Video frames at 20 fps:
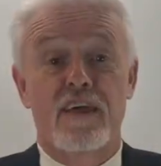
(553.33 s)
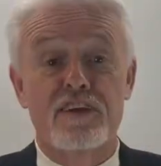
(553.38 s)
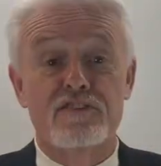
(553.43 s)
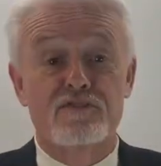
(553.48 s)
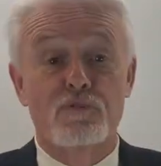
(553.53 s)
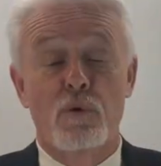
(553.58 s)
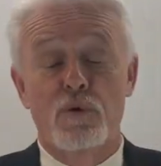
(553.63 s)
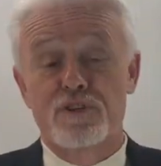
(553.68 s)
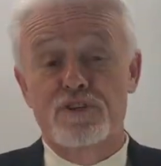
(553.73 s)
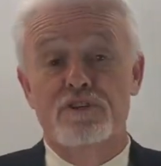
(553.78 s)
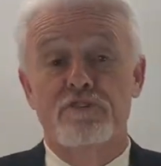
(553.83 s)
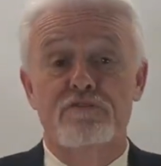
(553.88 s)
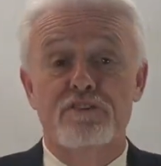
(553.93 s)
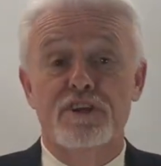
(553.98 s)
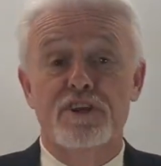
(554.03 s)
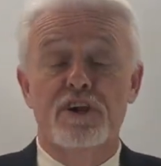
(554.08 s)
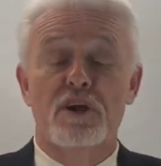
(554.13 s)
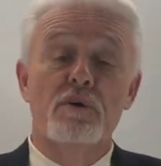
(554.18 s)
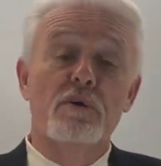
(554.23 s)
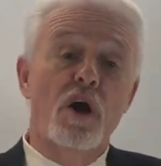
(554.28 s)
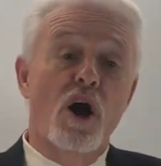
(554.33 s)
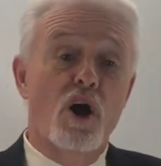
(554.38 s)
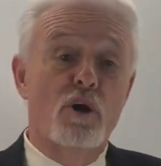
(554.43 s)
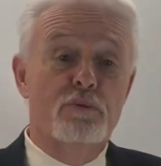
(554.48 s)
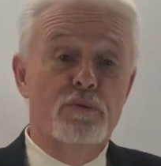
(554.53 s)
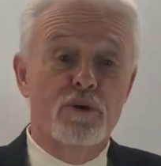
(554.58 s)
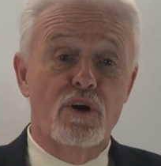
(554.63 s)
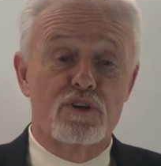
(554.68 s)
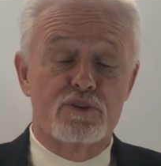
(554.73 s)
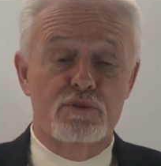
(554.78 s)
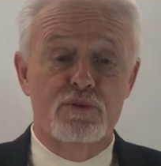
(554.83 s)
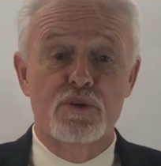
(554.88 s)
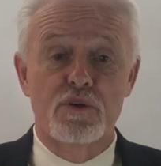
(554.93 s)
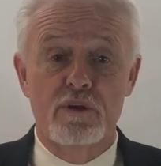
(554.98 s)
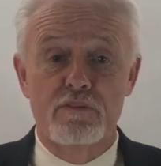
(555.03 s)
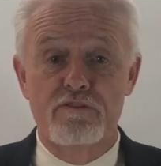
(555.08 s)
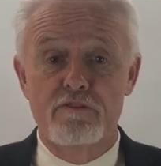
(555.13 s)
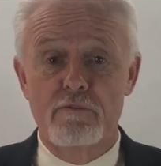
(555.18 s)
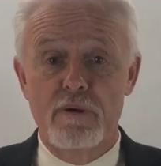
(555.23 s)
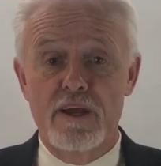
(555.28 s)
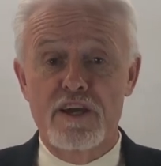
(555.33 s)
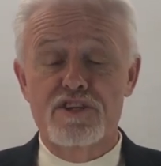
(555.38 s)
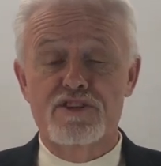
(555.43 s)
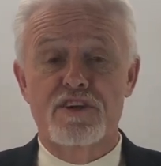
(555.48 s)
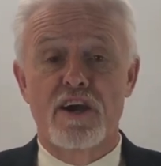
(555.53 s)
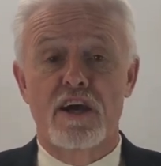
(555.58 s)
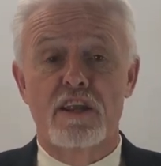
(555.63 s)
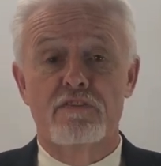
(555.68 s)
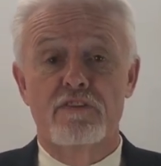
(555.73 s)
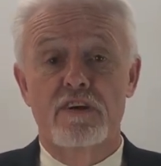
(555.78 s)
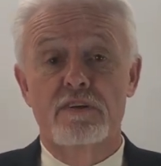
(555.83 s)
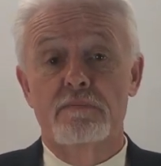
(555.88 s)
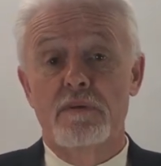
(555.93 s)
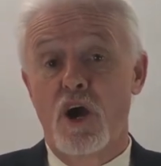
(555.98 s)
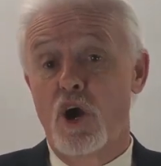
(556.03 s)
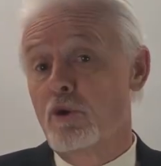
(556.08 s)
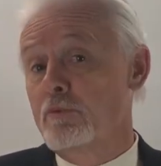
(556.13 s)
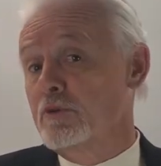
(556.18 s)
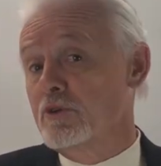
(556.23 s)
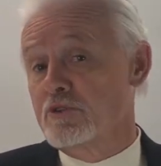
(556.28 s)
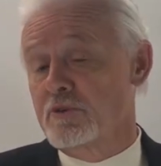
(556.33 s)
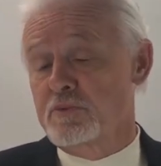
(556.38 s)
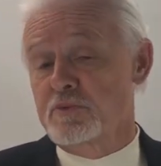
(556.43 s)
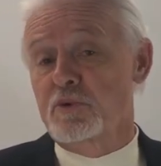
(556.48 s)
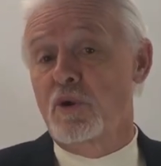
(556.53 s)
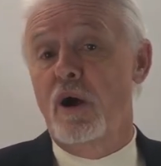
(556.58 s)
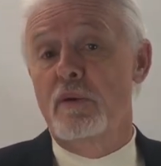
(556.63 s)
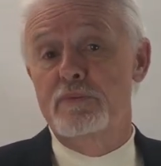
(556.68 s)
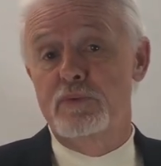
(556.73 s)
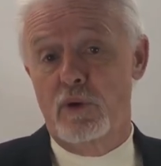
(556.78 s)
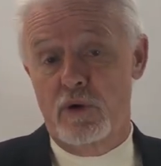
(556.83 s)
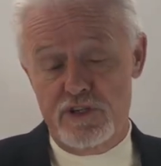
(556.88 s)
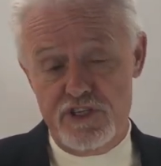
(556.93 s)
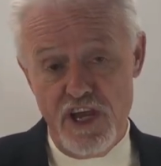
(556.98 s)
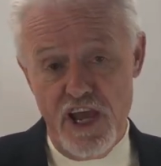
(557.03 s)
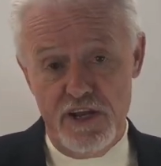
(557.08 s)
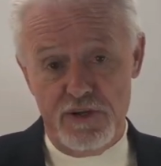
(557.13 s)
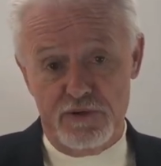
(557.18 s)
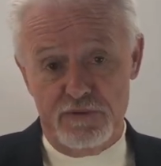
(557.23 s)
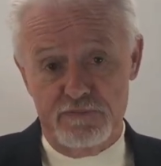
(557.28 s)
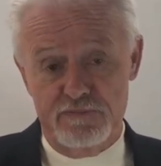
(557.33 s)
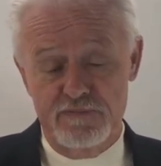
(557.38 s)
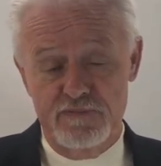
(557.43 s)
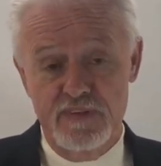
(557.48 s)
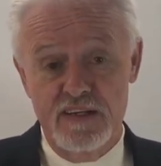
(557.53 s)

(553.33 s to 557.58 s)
Thanks for watching the video. I hope you got some good information out of it. I hope you subscribe to our channel.